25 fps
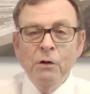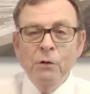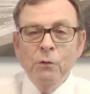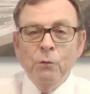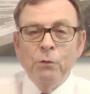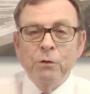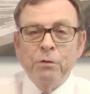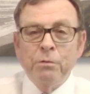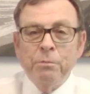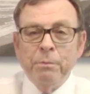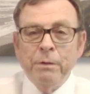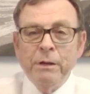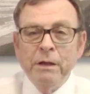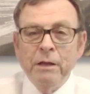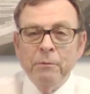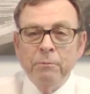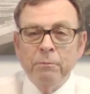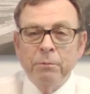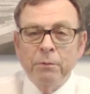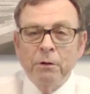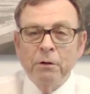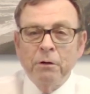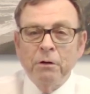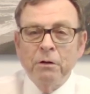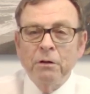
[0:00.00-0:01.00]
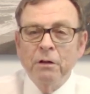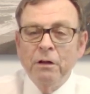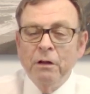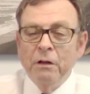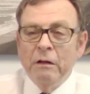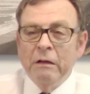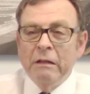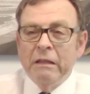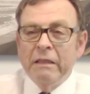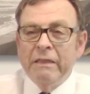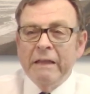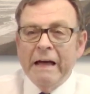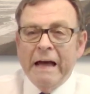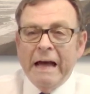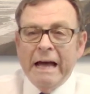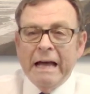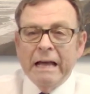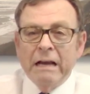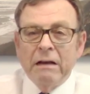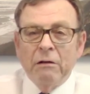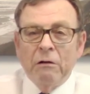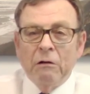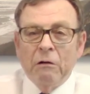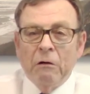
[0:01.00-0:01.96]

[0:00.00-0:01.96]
with people that